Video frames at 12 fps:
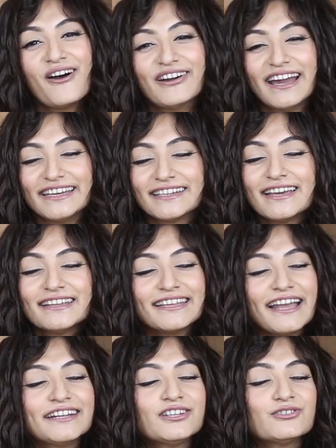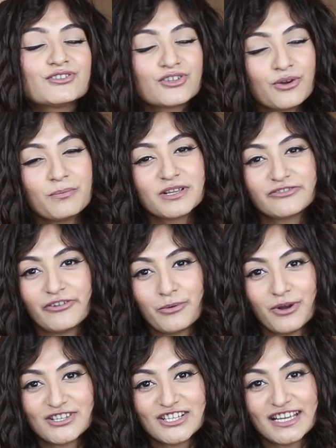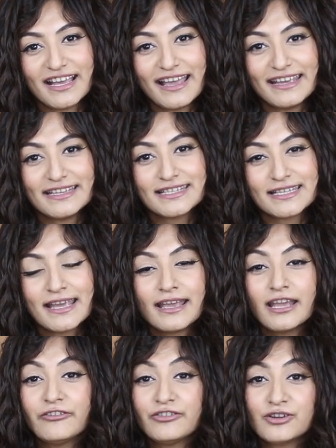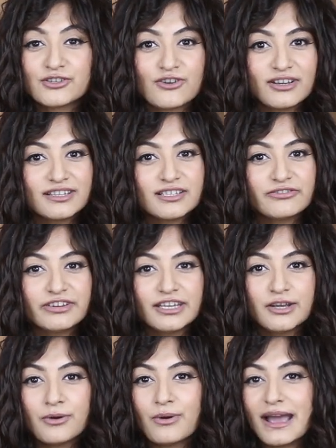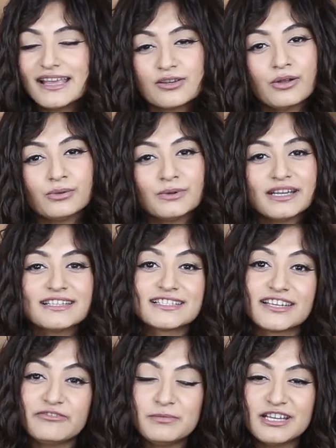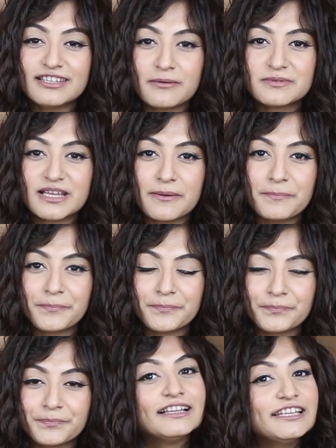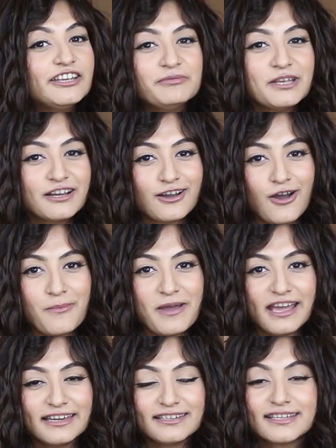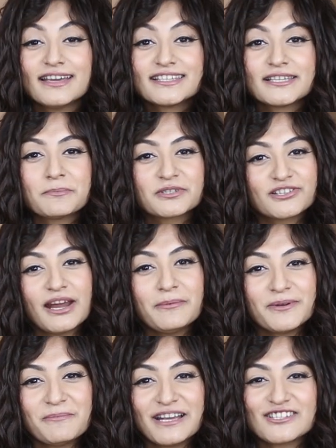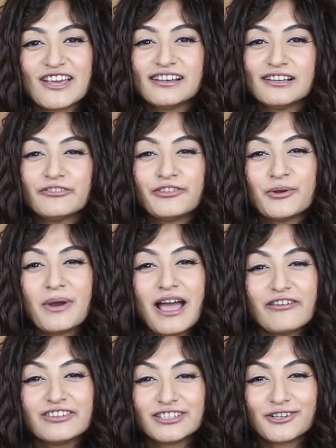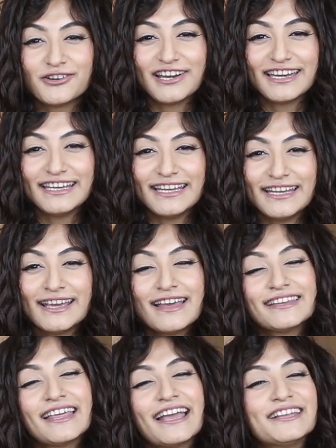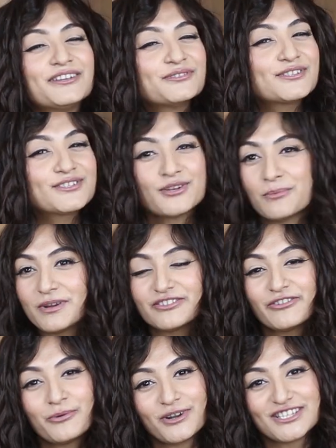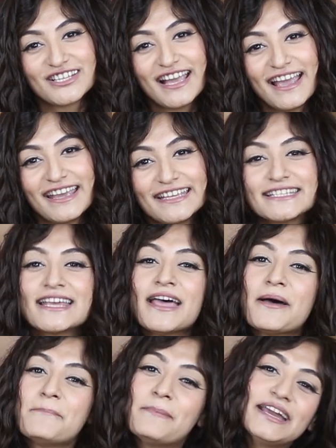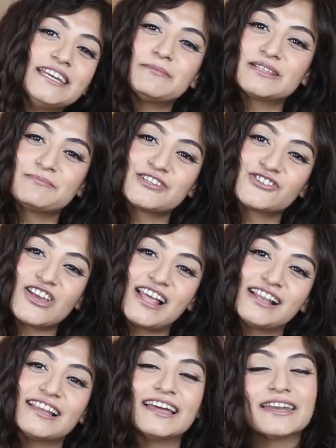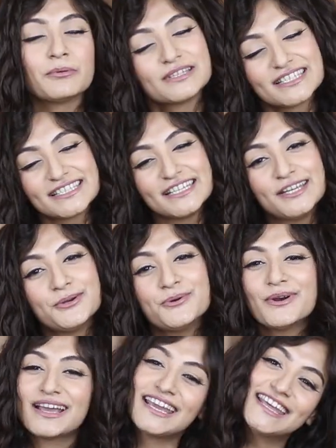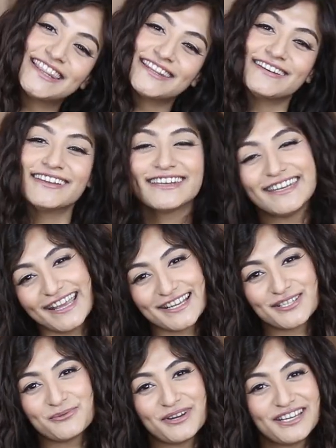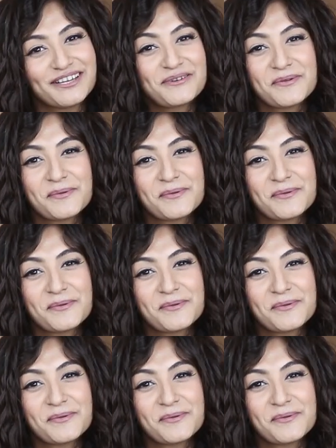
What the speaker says: All right. Thank you so much for watching, guys. If you enjoyed this video, as always, give me a thumbs up, leave me a comment, subscribe to my channel if you haven't already. Thank you so much for watching, guys. My name is Michelle, and I will see you in the next one.